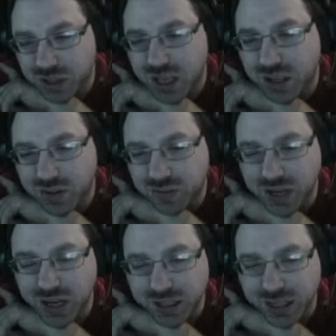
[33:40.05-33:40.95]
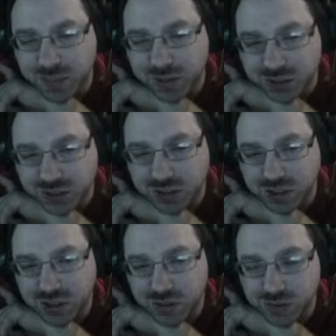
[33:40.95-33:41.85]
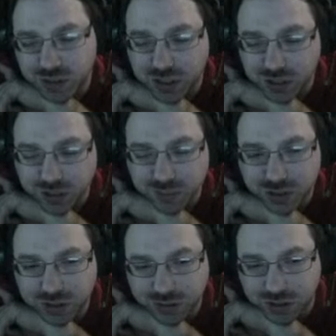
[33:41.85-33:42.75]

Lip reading: yeah, you have 9 damage. So yeah, you would kill him too.